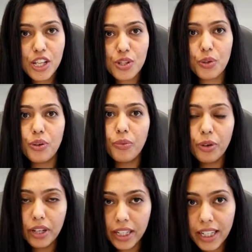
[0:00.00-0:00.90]
So you
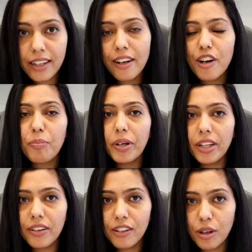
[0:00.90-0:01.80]
would need a
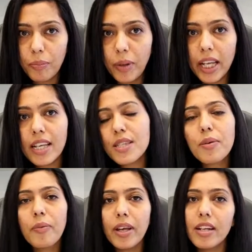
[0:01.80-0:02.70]
particular
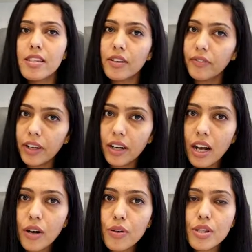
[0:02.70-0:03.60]
place where it's a
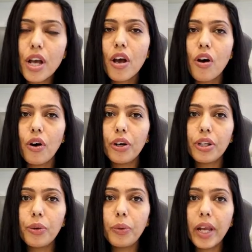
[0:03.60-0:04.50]
warehouse, or
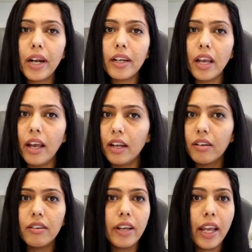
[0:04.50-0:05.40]
you get
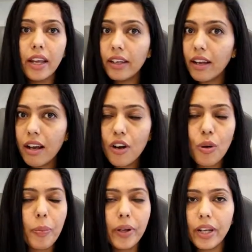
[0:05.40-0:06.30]
an area,
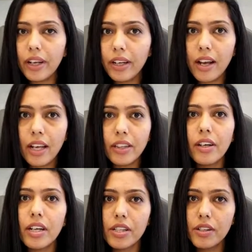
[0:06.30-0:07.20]
open area in
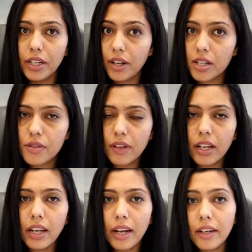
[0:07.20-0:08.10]
the
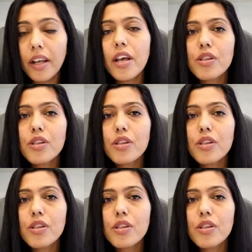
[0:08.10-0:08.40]
industrial land.